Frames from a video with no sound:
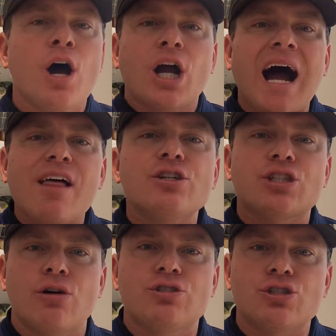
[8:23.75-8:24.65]
College
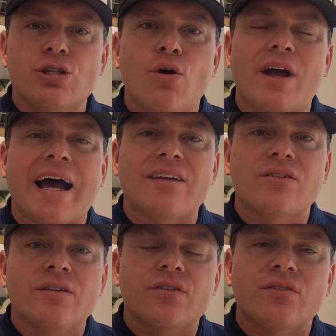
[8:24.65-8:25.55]
coaches know,
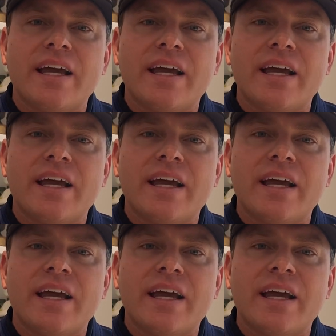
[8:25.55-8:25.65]
guys, listen,